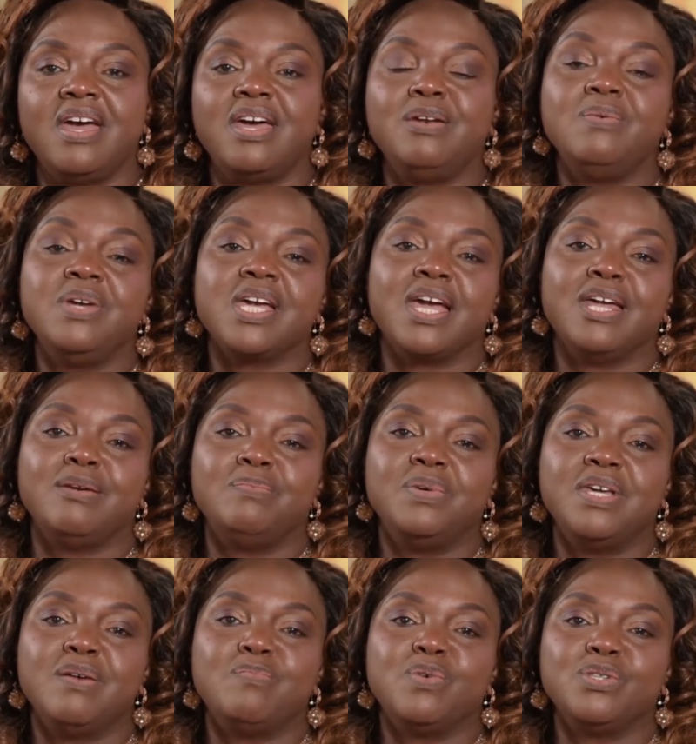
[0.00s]
and we can
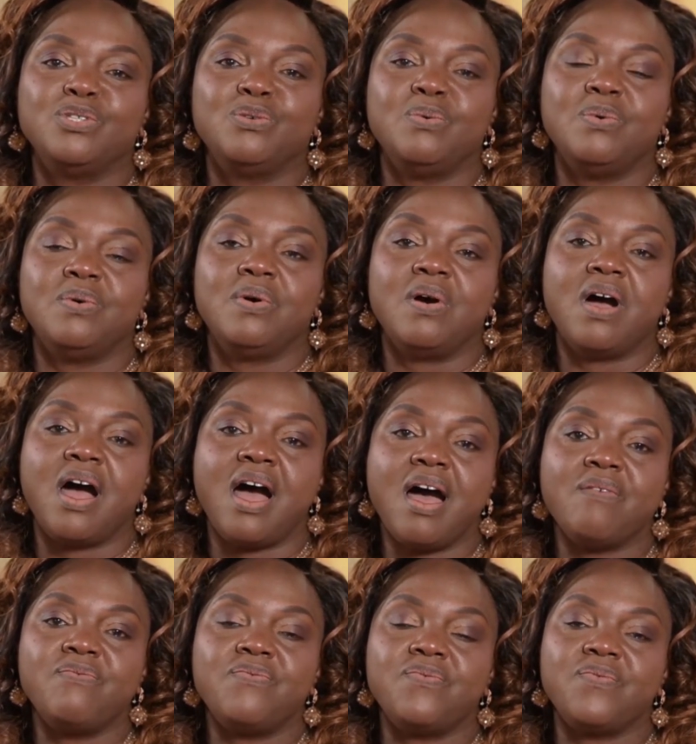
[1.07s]
be able to
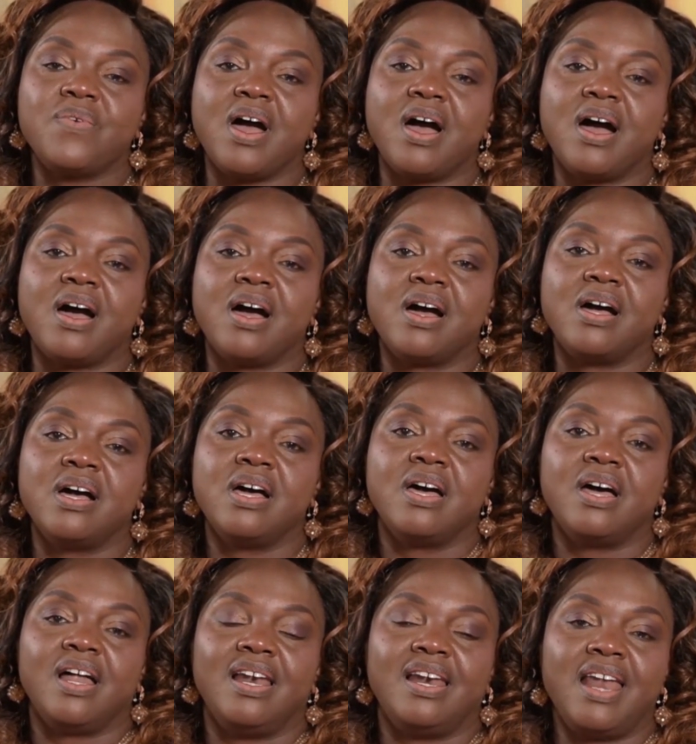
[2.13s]
have
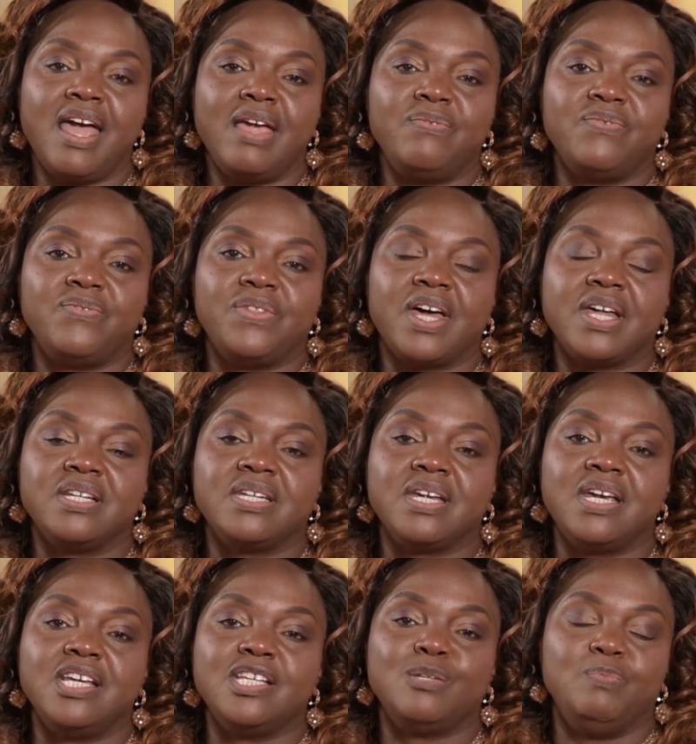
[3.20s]
a life that
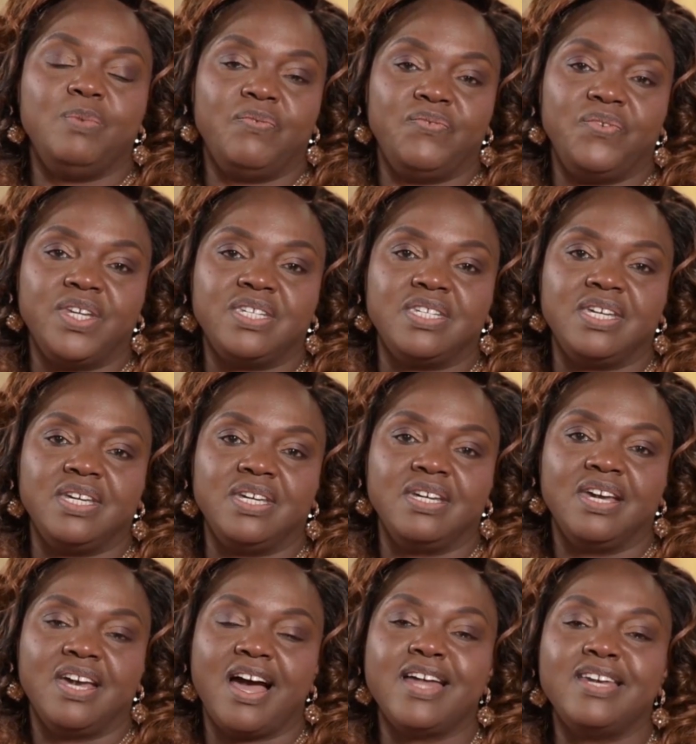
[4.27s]
is befitting,
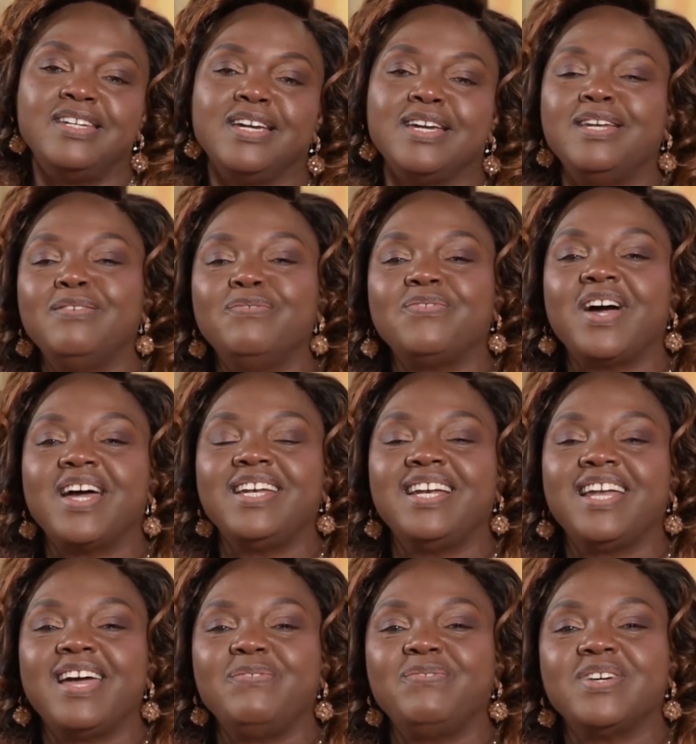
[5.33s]
a dignified
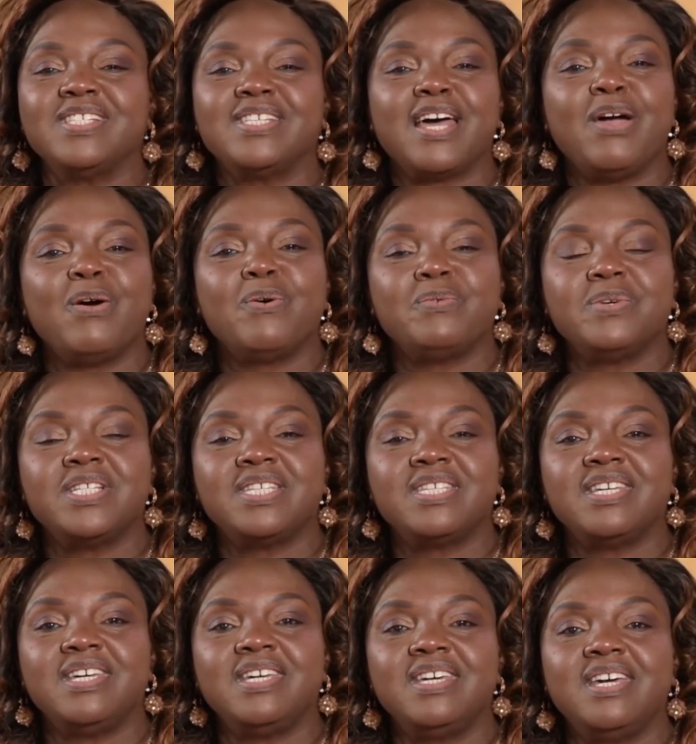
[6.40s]
life, as I always
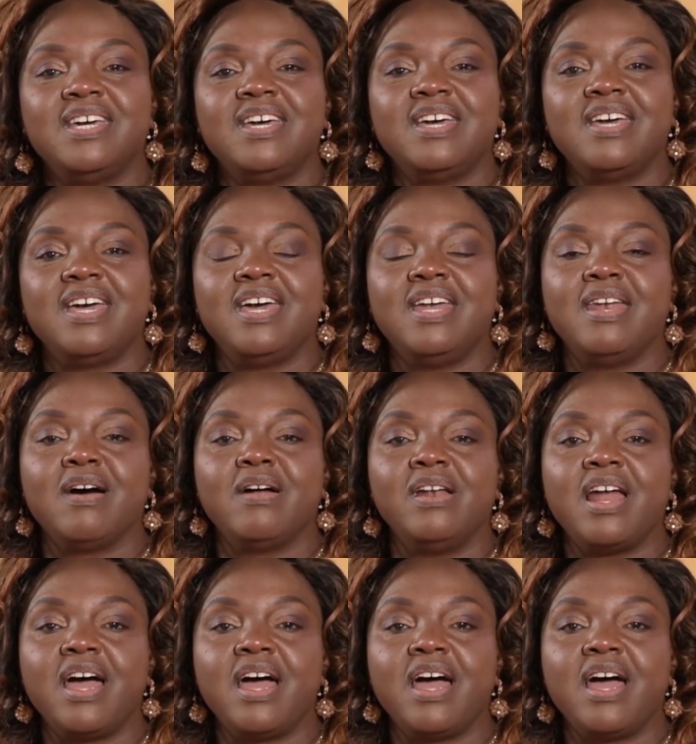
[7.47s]
say, and a